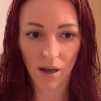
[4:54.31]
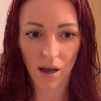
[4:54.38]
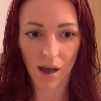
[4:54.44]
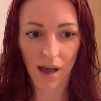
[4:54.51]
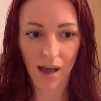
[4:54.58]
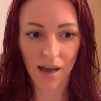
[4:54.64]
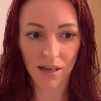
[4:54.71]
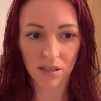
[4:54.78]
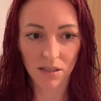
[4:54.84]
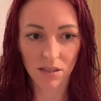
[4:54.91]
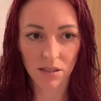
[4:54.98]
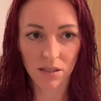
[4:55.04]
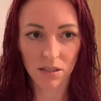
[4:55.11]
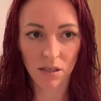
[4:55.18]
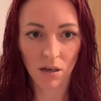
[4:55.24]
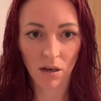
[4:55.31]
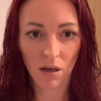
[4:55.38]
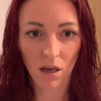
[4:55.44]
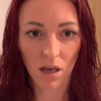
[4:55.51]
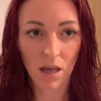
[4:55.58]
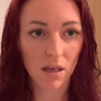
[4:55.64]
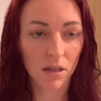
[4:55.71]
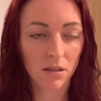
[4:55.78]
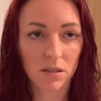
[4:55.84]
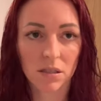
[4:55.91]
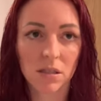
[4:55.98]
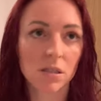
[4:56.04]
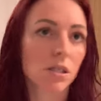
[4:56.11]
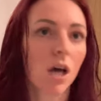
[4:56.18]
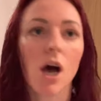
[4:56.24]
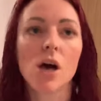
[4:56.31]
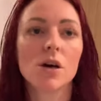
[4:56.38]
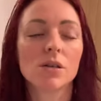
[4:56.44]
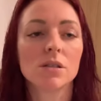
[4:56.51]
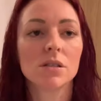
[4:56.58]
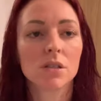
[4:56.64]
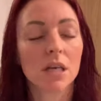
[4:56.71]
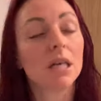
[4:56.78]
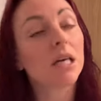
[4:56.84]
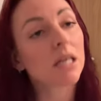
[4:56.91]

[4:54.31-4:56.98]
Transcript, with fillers: And it's turn it,